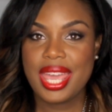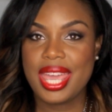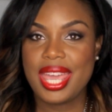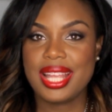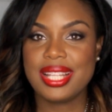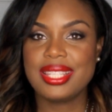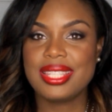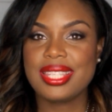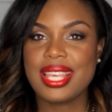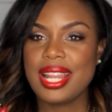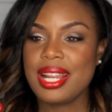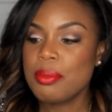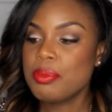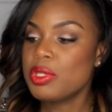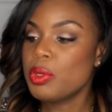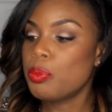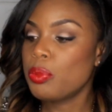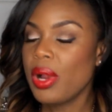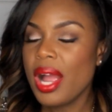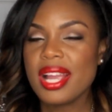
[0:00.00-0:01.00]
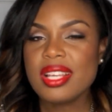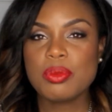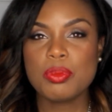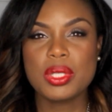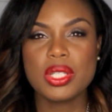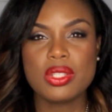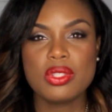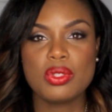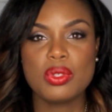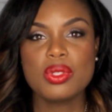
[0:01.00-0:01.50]
It's, and I'm surprised
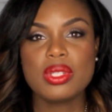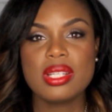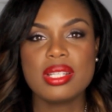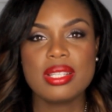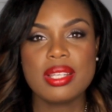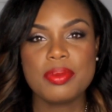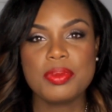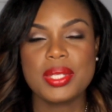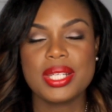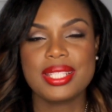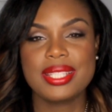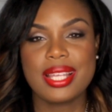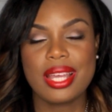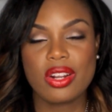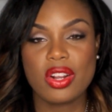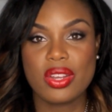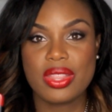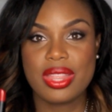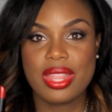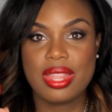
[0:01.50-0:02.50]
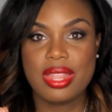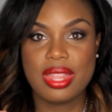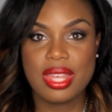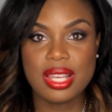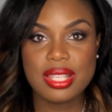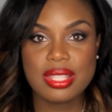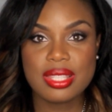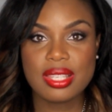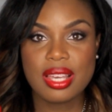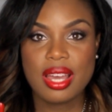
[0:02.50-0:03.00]
because usually lipsticks that are
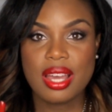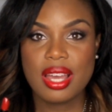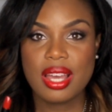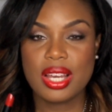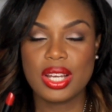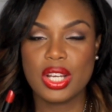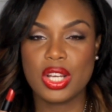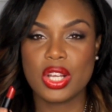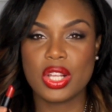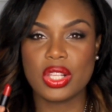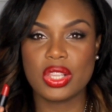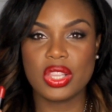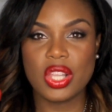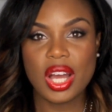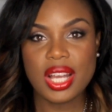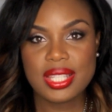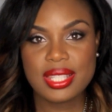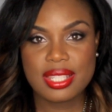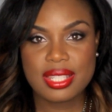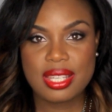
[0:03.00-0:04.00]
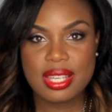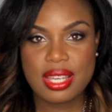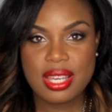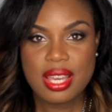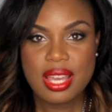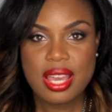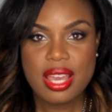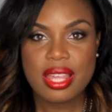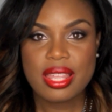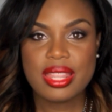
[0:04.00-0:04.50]
this
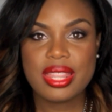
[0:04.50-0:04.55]
glossy,